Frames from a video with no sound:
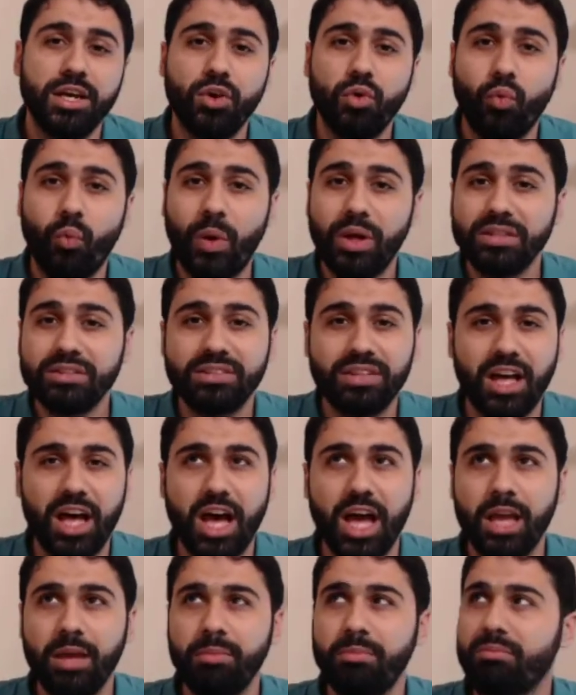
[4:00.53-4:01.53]
One
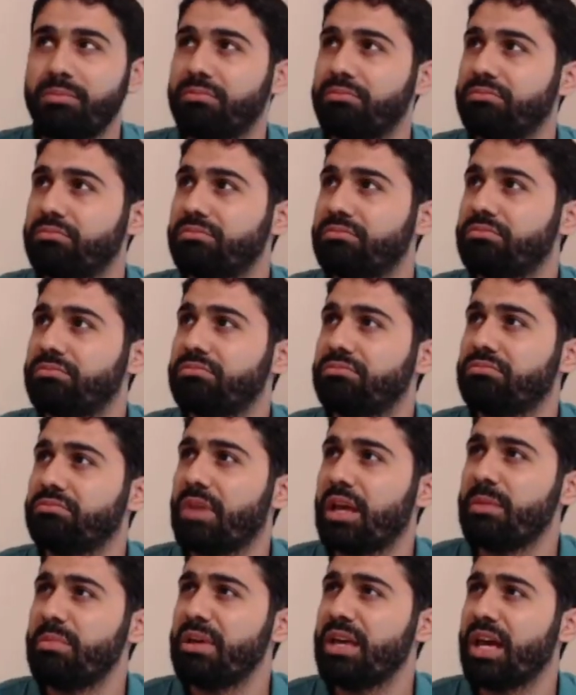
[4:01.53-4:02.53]
time,
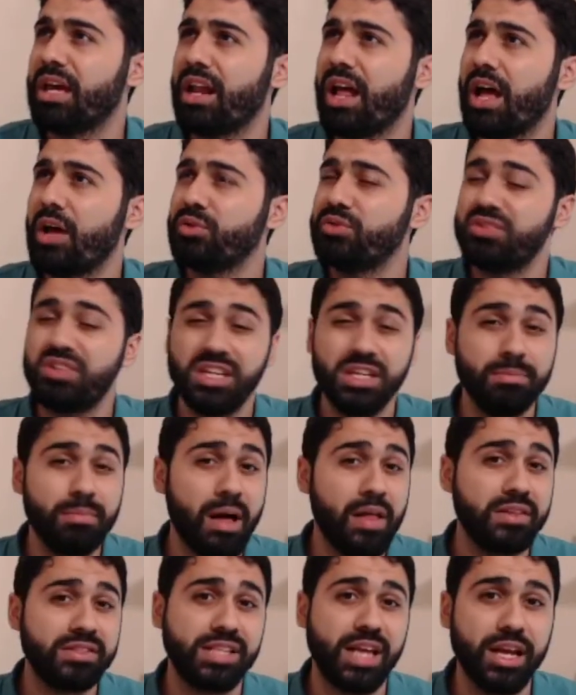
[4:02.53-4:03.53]
maybe around 3
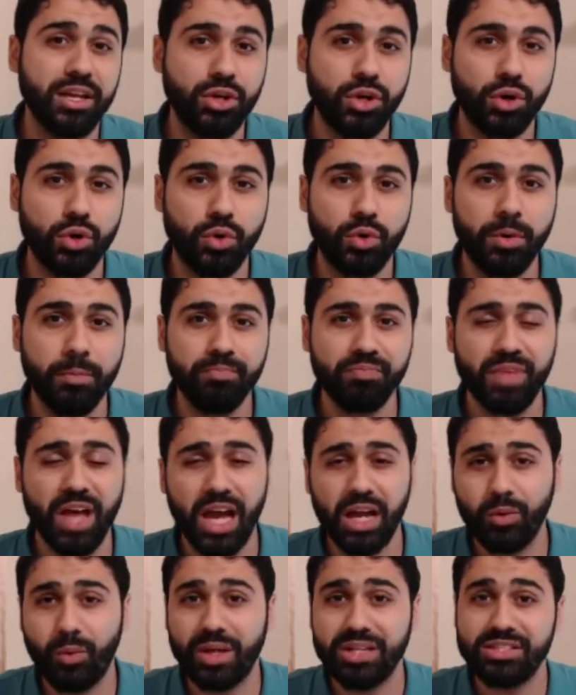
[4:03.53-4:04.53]
months ago,
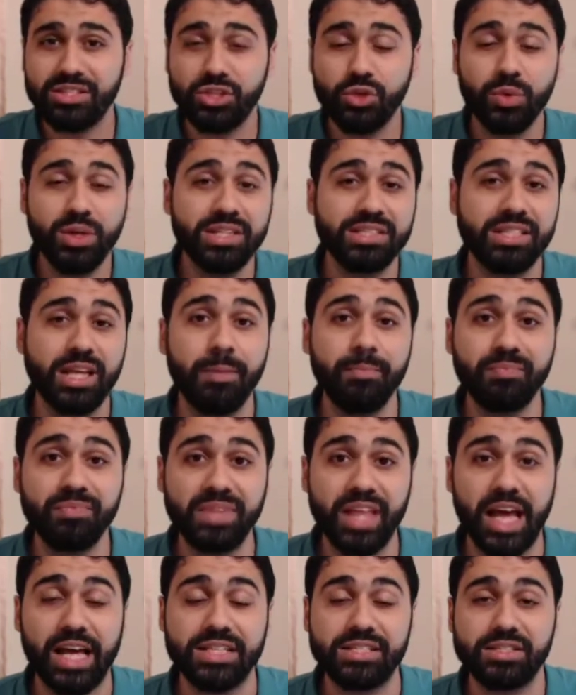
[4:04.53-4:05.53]
I was doing some
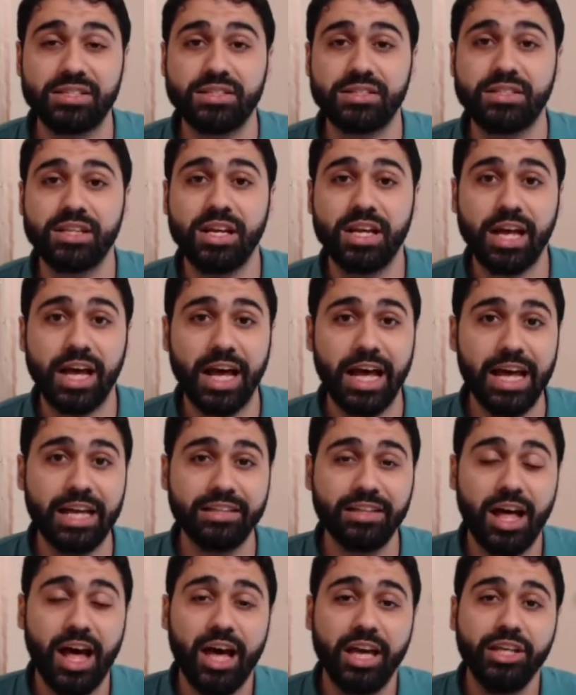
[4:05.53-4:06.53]
tests
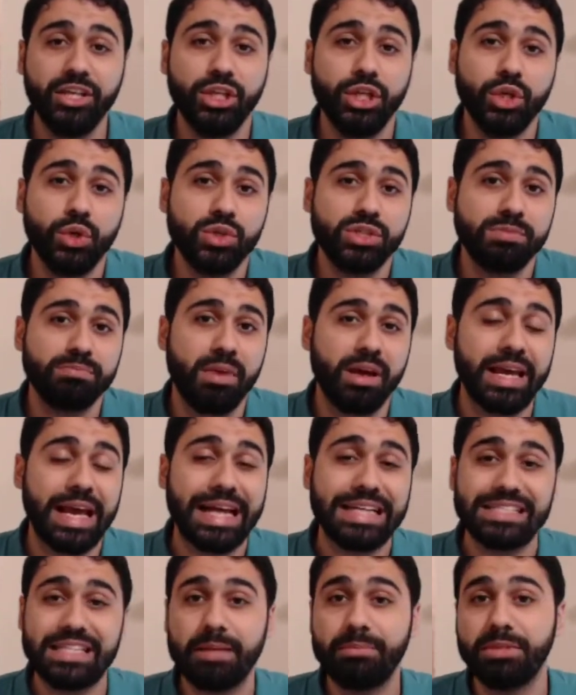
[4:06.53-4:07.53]
and I used my
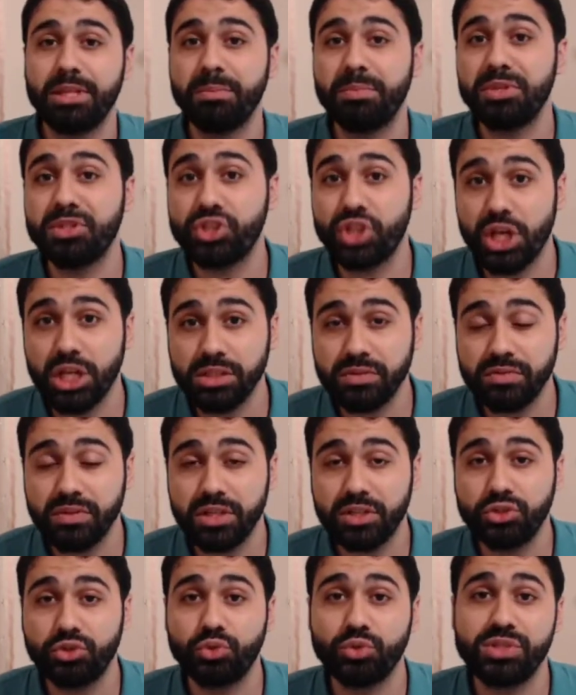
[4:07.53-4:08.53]
SMTP
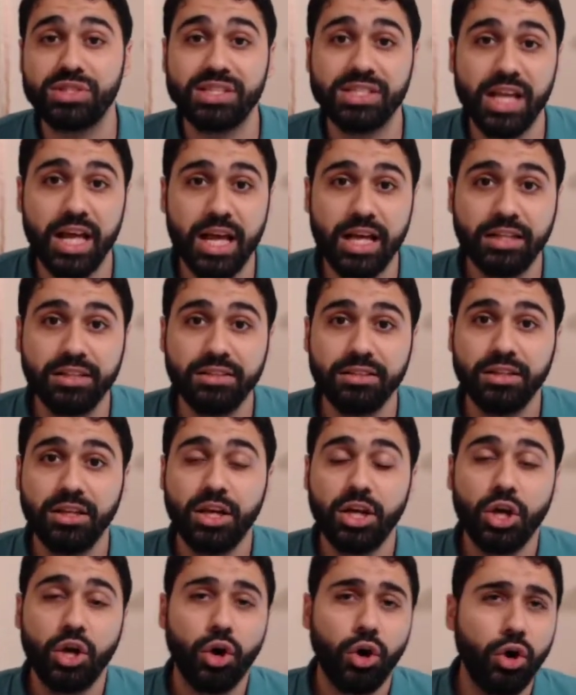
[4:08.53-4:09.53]
server to send
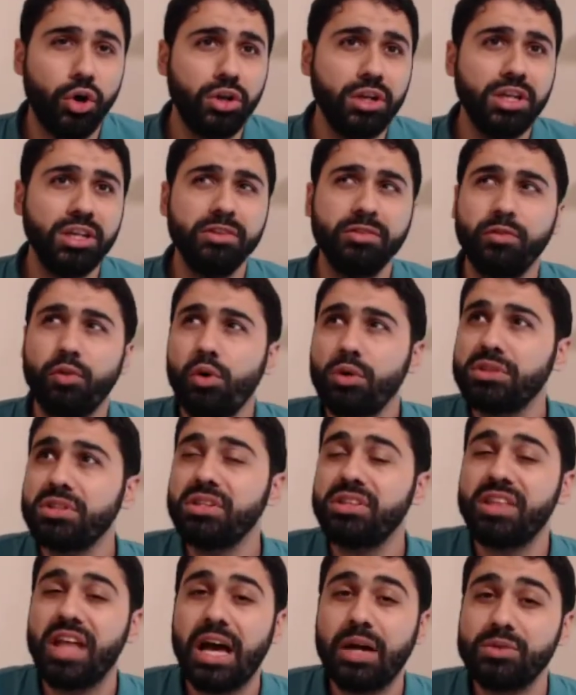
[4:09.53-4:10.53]
only
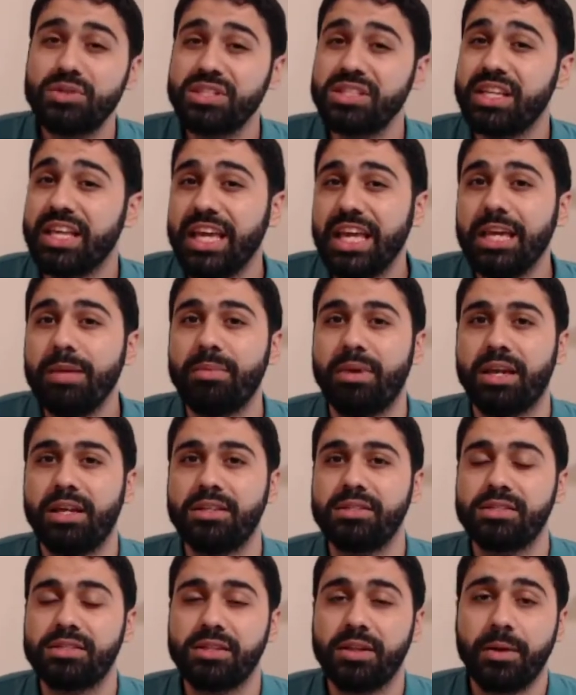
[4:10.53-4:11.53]
40,000
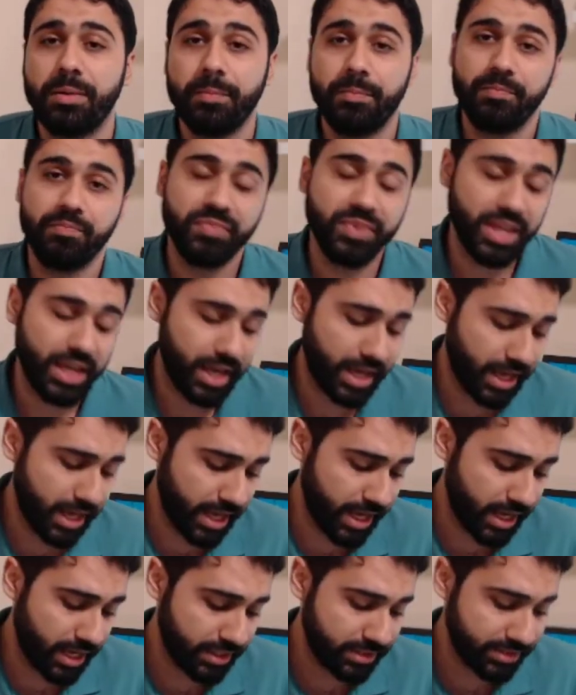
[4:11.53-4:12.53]
emails,
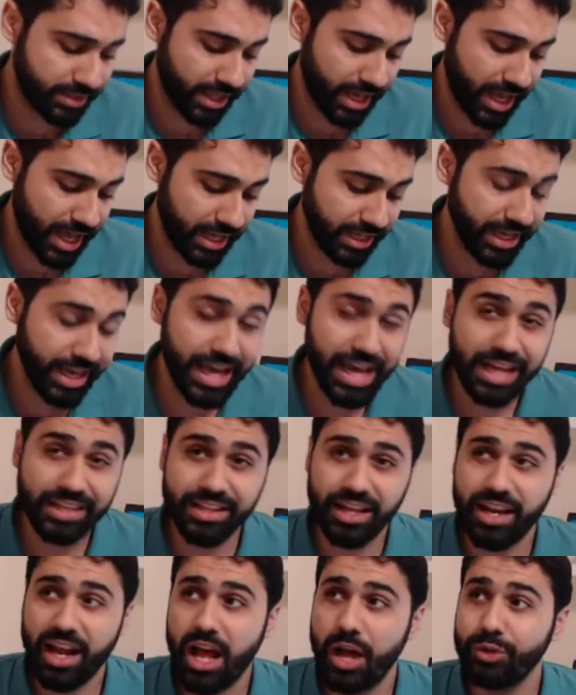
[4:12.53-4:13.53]
and I had
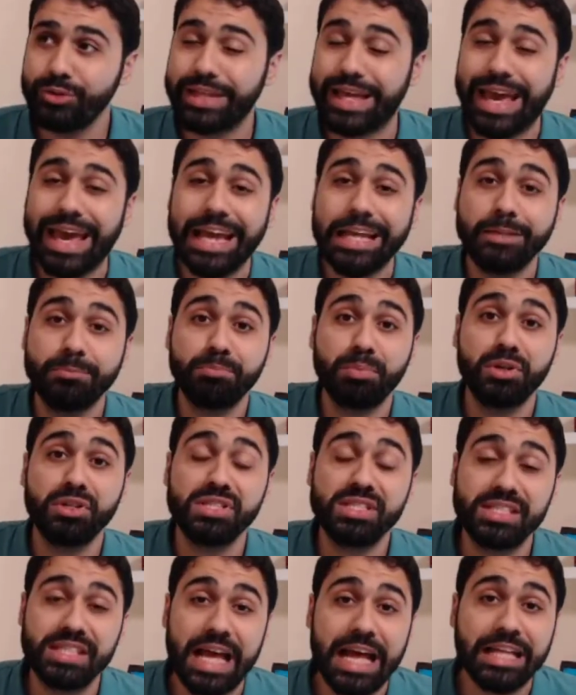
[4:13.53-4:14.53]
around
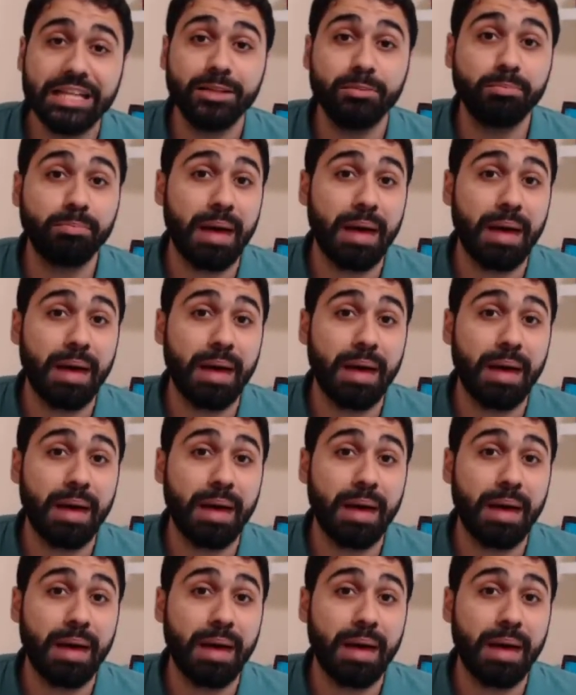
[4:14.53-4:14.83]
8%